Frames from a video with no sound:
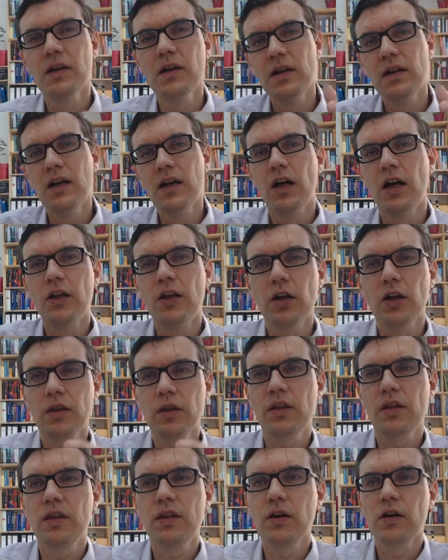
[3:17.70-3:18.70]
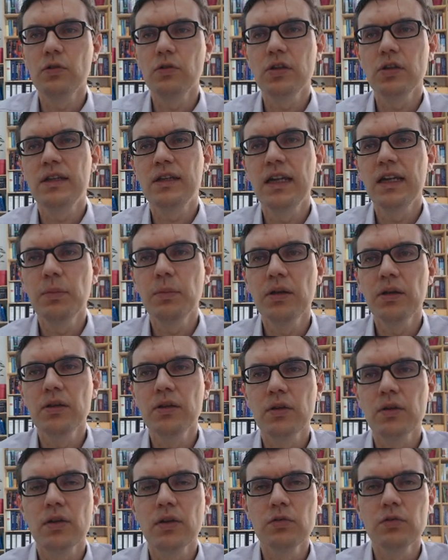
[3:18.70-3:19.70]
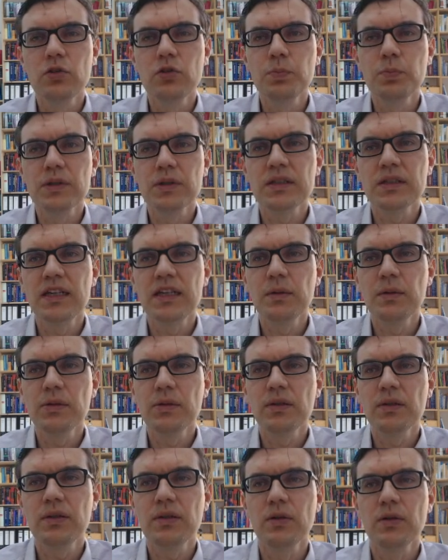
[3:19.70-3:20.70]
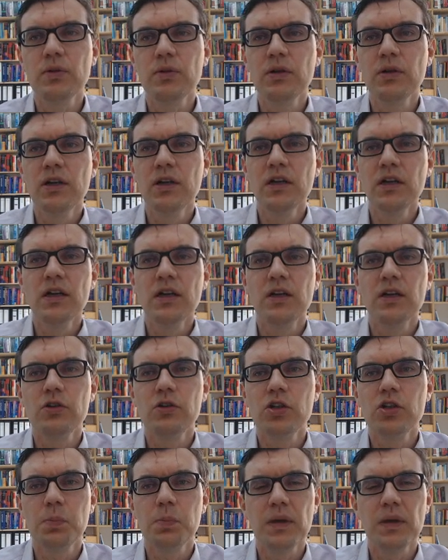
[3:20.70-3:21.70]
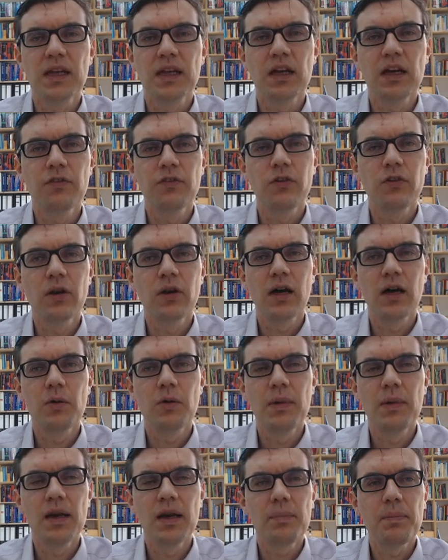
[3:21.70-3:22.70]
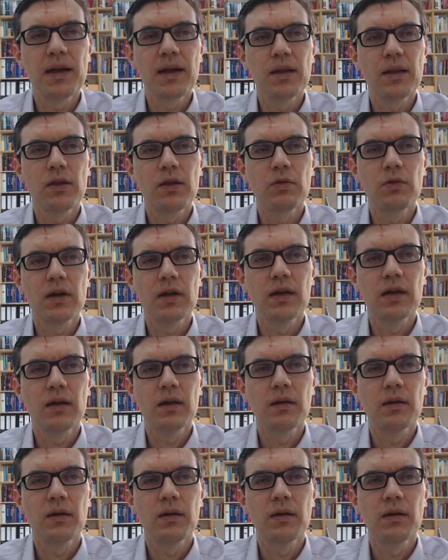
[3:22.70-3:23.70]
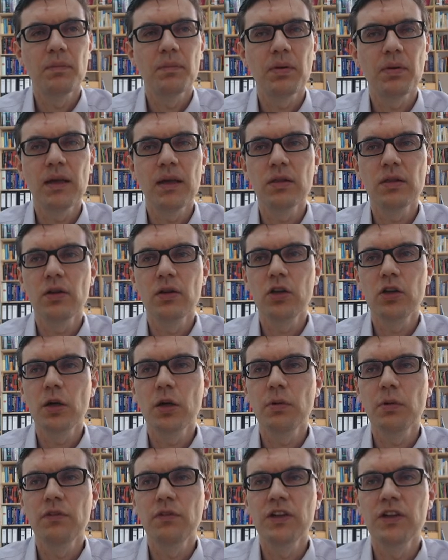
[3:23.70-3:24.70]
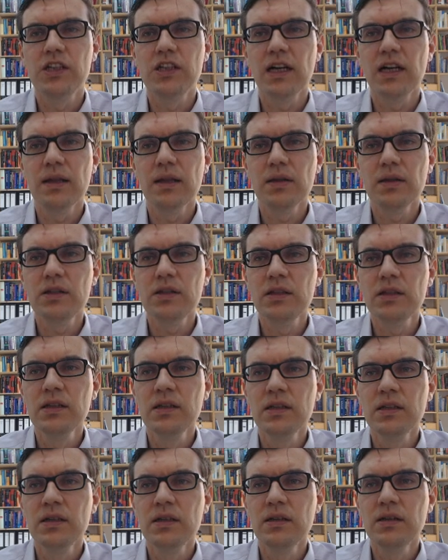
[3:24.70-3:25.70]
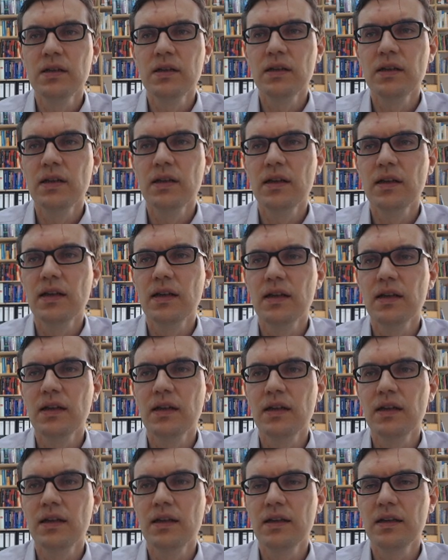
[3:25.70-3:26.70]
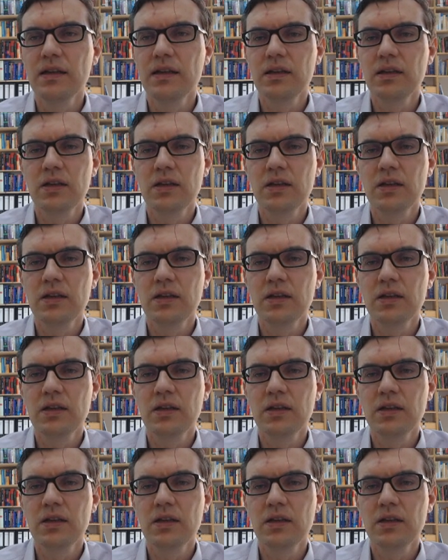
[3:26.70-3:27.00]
not so stable, not so super stable, so you should be careful how many pallets you can place on top of each other. And